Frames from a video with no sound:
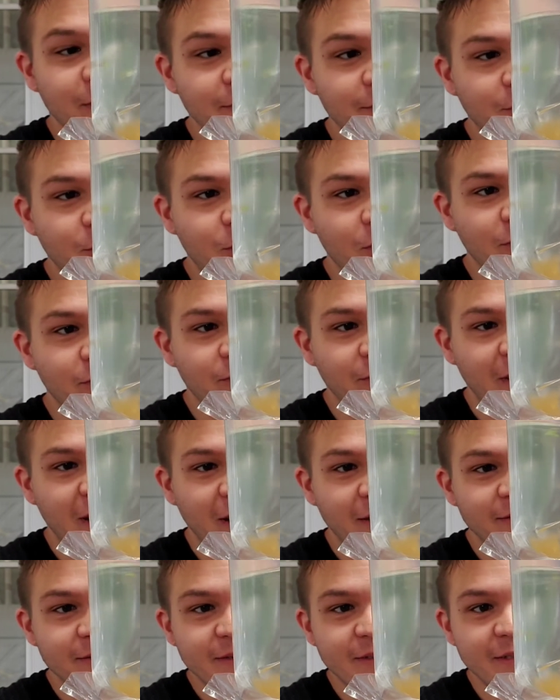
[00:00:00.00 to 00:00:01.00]
4,
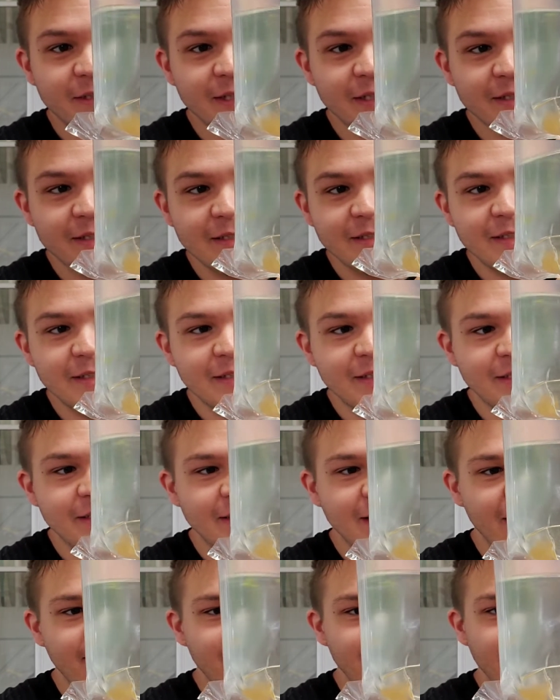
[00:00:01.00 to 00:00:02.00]
5, 6,
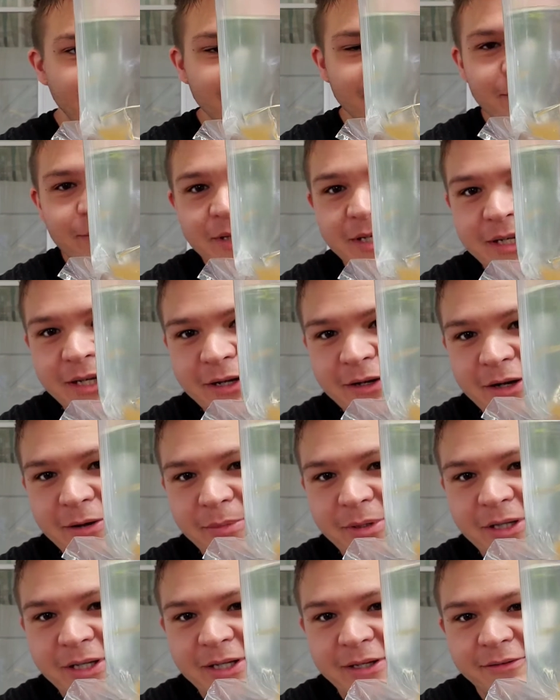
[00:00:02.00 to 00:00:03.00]
7 of them in here, I
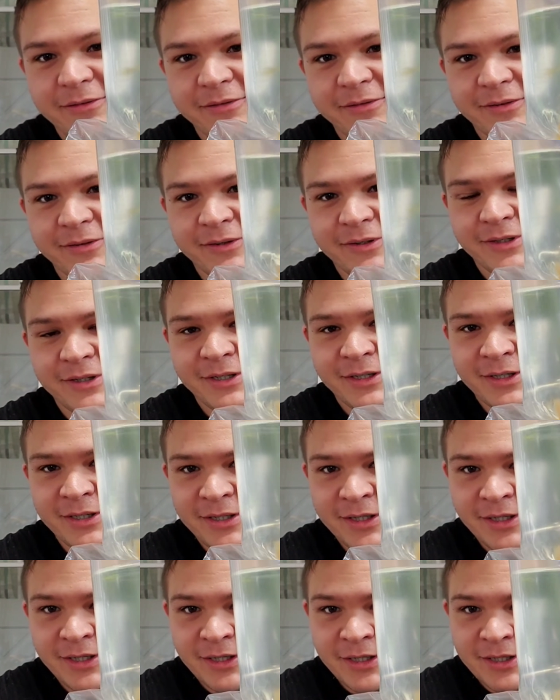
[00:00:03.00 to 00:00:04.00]
believe.
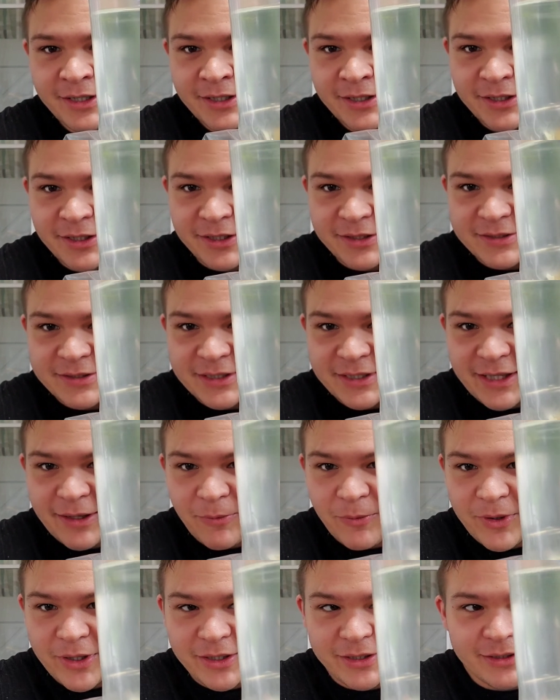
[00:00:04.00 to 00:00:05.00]
You can see that
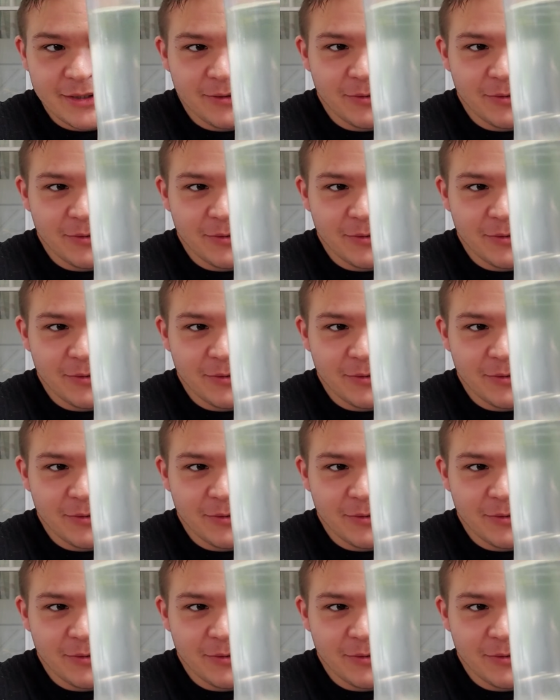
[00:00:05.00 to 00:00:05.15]
one